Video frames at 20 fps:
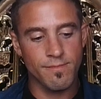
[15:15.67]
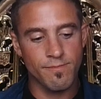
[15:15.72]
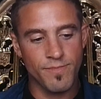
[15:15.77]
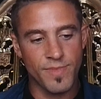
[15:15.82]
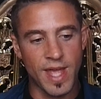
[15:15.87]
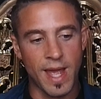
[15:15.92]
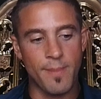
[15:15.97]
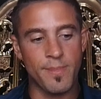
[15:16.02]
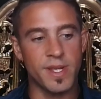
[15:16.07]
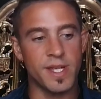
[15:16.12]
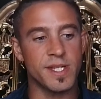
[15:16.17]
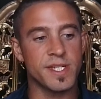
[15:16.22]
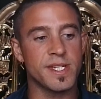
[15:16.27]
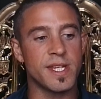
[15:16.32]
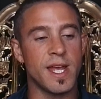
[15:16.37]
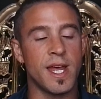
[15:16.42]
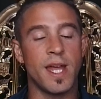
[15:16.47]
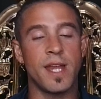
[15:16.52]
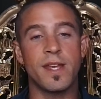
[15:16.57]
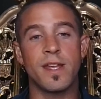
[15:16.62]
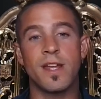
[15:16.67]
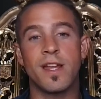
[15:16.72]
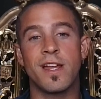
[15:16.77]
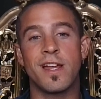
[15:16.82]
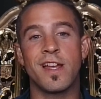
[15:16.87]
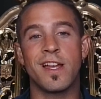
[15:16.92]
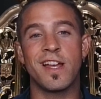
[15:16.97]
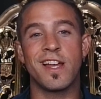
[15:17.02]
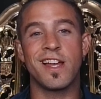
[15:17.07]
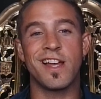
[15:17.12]
That being said,
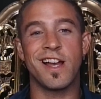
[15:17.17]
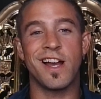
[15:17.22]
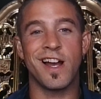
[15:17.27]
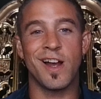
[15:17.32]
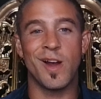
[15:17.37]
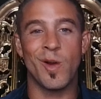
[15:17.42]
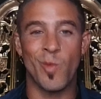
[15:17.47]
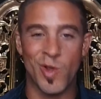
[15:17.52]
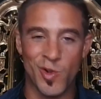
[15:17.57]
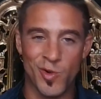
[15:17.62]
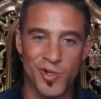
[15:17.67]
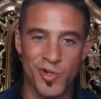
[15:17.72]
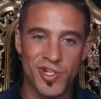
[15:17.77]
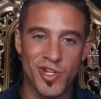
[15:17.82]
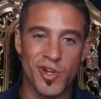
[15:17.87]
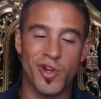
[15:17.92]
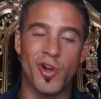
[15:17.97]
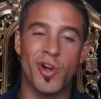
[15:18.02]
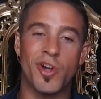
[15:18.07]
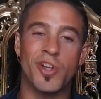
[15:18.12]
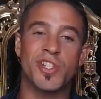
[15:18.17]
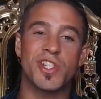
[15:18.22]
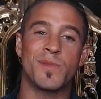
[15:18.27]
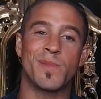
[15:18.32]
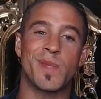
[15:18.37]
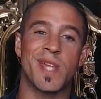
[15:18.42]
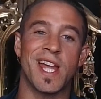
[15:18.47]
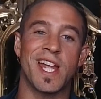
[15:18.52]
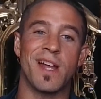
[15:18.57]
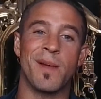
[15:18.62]
we also got some
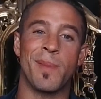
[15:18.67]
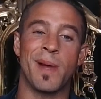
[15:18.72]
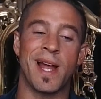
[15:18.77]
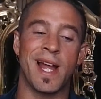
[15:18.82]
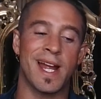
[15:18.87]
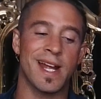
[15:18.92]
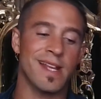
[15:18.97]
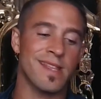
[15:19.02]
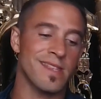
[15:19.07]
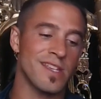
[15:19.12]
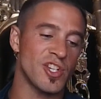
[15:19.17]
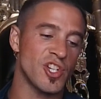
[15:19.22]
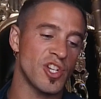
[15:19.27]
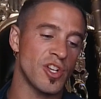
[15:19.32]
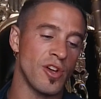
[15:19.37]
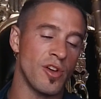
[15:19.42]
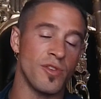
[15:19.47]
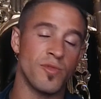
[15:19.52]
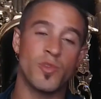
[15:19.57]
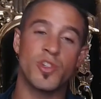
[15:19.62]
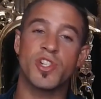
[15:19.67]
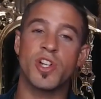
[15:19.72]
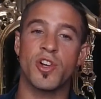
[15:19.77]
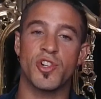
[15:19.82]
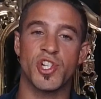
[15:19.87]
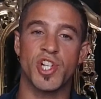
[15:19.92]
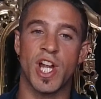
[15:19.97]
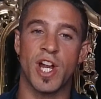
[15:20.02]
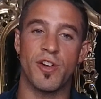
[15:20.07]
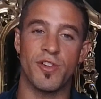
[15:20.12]
data back that show, which I'll
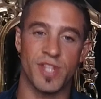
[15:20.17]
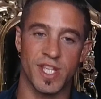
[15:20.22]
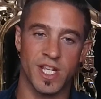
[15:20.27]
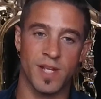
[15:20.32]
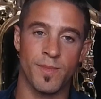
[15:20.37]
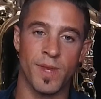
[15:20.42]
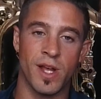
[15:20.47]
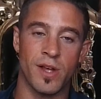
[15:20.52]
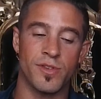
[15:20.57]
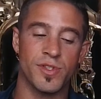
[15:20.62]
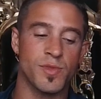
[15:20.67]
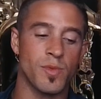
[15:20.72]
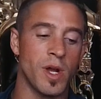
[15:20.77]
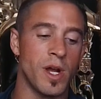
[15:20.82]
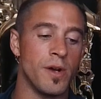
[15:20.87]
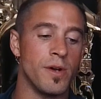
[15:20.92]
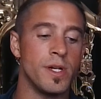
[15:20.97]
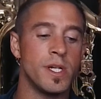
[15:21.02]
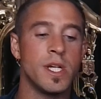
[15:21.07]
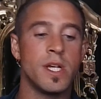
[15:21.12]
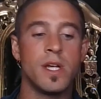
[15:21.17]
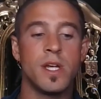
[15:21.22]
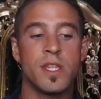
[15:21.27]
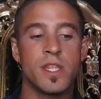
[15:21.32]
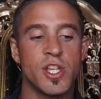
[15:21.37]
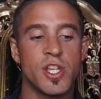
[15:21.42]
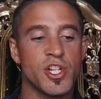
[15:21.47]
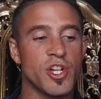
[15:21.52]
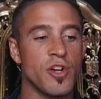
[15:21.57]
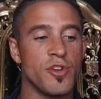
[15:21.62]
share in the email as well,
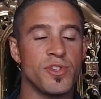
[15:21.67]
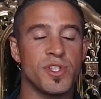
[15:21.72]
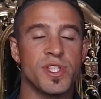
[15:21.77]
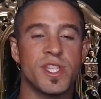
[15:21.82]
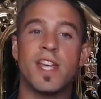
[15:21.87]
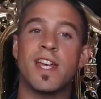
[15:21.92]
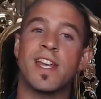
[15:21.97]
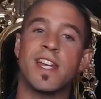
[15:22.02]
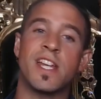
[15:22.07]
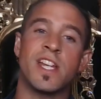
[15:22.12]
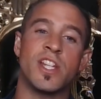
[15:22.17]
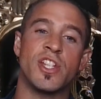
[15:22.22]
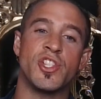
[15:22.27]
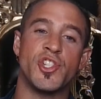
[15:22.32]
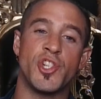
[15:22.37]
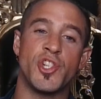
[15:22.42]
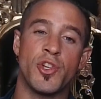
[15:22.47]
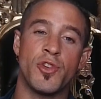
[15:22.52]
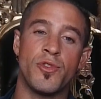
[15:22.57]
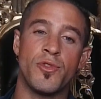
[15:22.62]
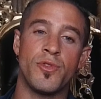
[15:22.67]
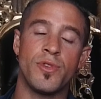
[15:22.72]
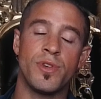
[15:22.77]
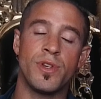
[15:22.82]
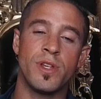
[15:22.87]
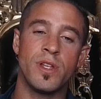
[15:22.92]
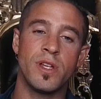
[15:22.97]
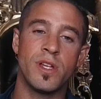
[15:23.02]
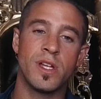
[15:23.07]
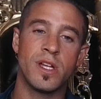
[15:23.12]
that shows that in June
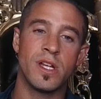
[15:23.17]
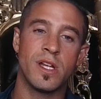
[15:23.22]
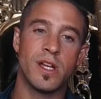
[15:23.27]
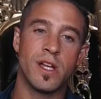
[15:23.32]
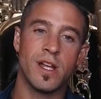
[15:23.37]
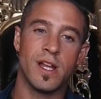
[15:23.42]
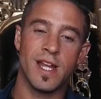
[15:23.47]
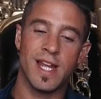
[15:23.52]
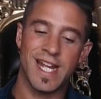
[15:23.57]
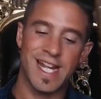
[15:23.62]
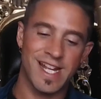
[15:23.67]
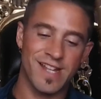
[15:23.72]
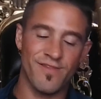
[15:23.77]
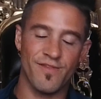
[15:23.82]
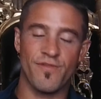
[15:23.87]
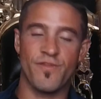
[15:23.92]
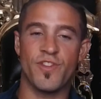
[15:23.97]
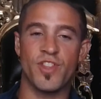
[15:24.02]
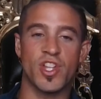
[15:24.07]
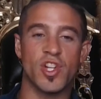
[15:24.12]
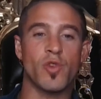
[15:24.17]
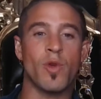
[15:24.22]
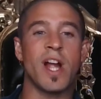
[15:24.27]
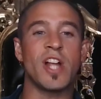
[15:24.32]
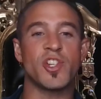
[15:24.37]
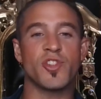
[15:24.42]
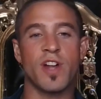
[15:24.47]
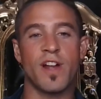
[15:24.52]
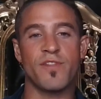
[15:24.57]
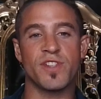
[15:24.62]
for the Grand
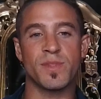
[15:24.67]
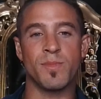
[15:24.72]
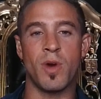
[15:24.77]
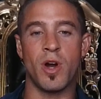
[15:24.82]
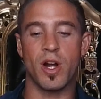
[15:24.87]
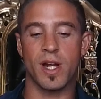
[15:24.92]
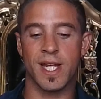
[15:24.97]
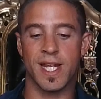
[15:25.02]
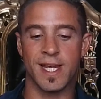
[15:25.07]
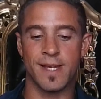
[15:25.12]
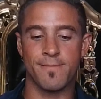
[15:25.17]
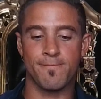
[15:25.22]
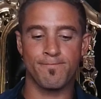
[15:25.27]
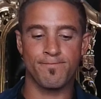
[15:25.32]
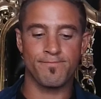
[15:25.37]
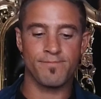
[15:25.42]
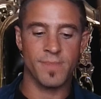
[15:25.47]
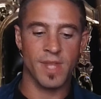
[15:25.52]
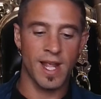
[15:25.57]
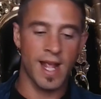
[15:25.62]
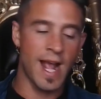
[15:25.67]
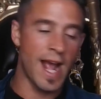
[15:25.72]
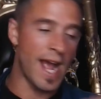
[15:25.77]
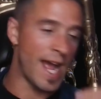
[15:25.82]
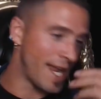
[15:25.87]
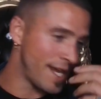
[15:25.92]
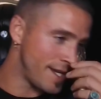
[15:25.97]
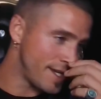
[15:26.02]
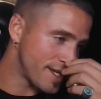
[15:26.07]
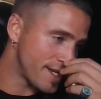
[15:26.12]
Traverse market
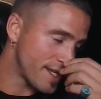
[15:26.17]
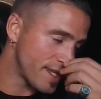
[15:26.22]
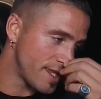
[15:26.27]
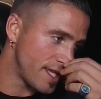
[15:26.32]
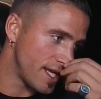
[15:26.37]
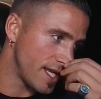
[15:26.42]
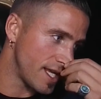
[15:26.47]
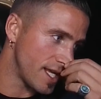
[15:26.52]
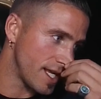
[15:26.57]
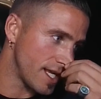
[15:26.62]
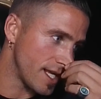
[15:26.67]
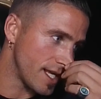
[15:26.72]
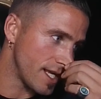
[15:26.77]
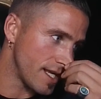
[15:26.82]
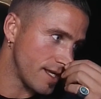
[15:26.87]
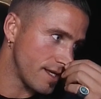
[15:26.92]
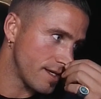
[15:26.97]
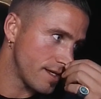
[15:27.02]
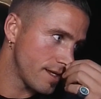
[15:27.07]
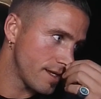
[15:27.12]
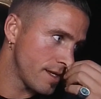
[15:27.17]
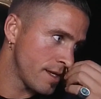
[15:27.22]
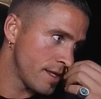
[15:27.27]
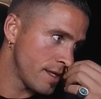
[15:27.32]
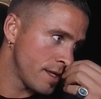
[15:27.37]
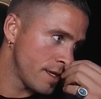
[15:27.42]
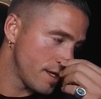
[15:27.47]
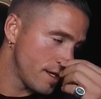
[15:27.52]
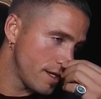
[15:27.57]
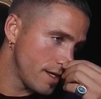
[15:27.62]
and the
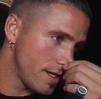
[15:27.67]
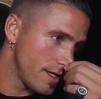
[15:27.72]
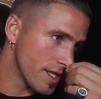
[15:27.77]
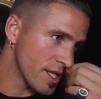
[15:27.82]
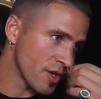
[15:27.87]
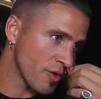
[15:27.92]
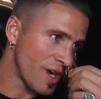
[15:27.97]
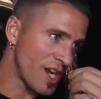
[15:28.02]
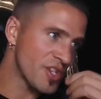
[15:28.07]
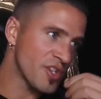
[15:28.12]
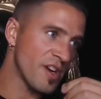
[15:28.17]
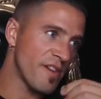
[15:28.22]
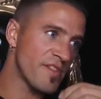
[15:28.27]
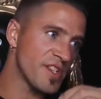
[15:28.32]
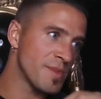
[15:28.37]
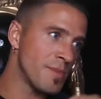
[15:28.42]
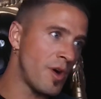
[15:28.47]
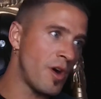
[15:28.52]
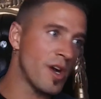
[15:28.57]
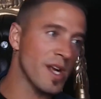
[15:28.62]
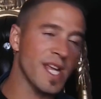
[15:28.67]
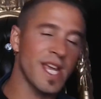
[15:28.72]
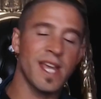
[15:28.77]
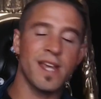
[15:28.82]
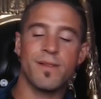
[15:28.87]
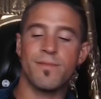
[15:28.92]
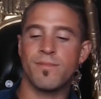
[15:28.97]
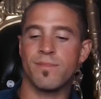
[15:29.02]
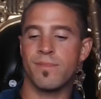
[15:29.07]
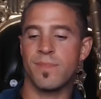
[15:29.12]
Grand Traverse
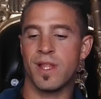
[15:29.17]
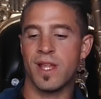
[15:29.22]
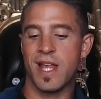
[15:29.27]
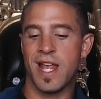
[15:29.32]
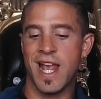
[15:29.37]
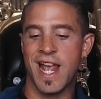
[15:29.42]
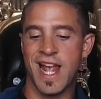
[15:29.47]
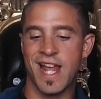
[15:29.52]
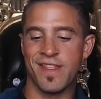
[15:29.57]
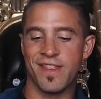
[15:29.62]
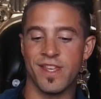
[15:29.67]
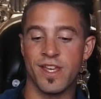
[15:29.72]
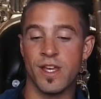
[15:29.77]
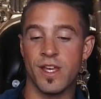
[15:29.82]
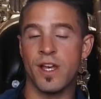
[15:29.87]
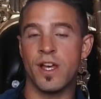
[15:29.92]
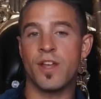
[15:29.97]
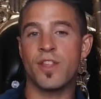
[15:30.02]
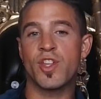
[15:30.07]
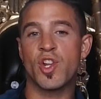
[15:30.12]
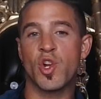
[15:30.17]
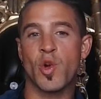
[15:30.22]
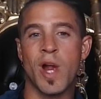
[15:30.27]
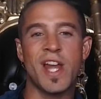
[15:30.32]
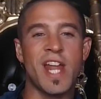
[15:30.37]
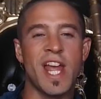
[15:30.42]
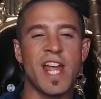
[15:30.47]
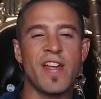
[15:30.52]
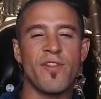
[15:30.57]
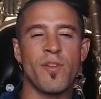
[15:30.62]
market and the Grand
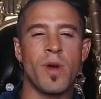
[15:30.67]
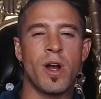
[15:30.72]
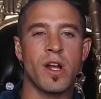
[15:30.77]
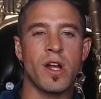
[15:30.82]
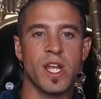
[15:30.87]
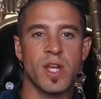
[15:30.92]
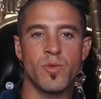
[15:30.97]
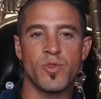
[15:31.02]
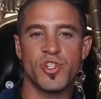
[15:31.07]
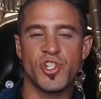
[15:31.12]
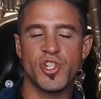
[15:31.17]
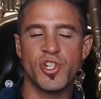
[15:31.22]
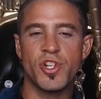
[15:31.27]
Haven market was